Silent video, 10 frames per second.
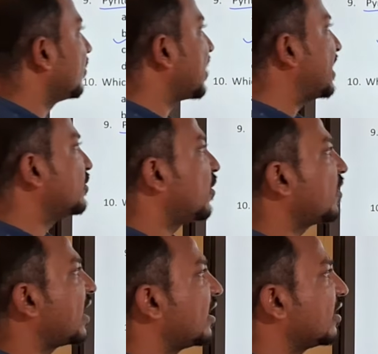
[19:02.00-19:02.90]

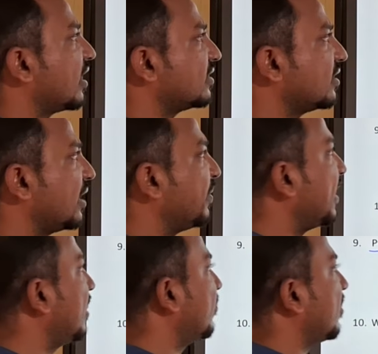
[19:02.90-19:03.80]
Trisoctahedron has a
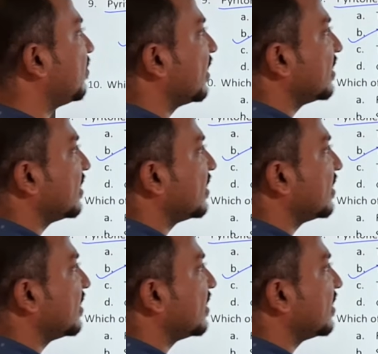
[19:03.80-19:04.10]
hemihedral form, that